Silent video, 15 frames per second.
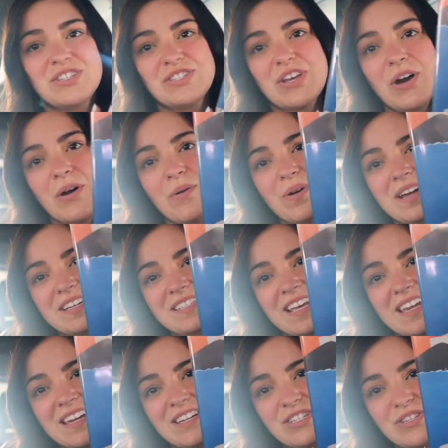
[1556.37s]
So
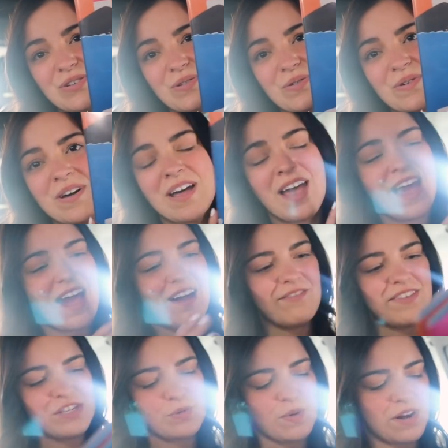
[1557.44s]
excited to
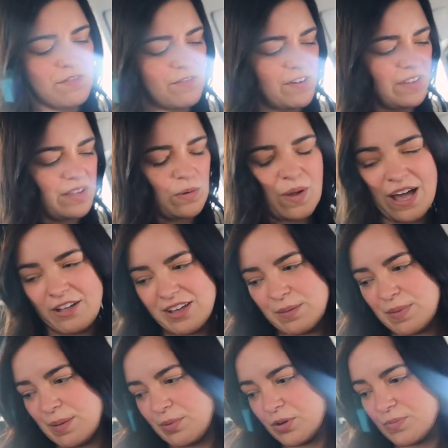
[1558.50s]
have this one for a little while
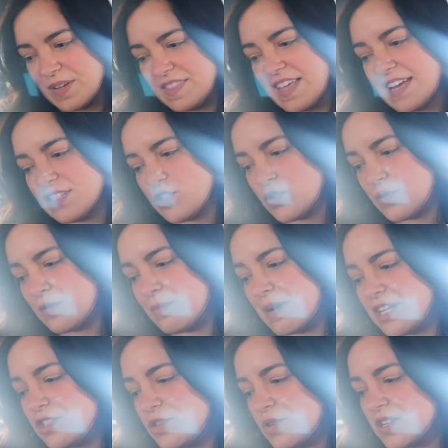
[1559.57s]
and be able to read that to
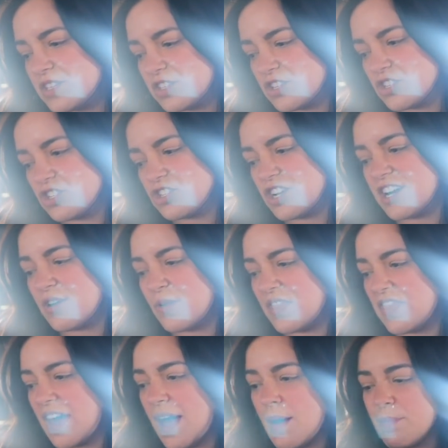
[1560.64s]
my students or just share it
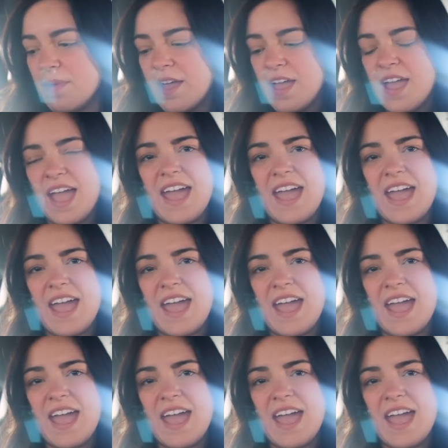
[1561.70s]
with them.